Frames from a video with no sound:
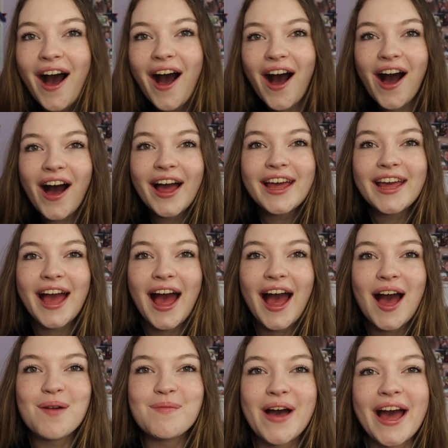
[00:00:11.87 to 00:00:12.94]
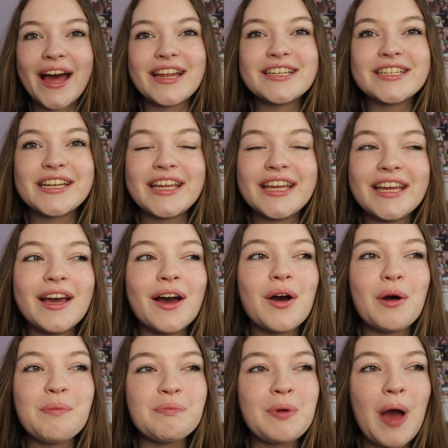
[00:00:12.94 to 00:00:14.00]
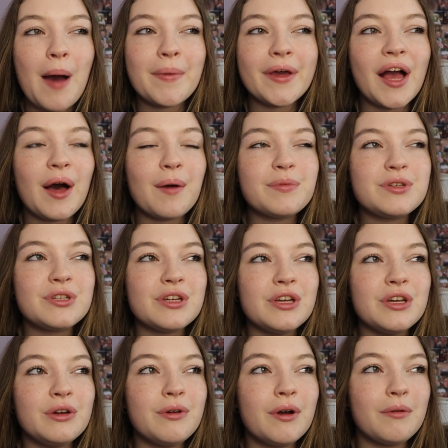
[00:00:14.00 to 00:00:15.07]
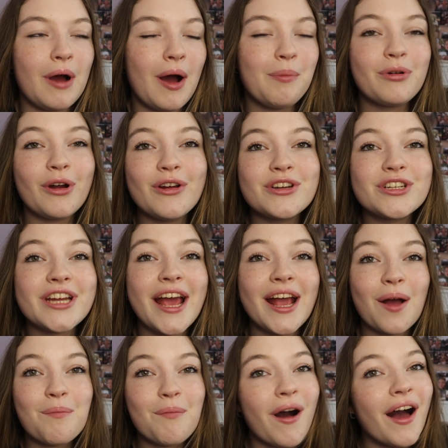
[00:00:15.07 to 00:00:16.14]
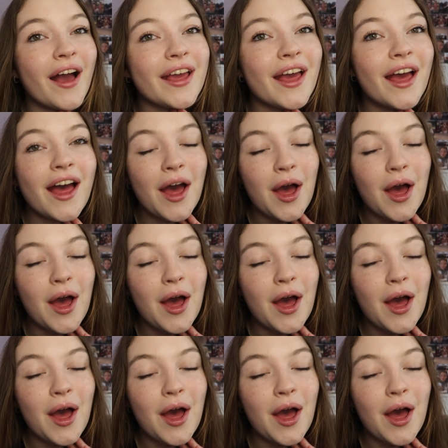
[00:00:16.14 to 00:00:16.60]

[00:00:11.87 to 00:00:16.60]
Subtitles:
I am actually coming up to, well, approaching my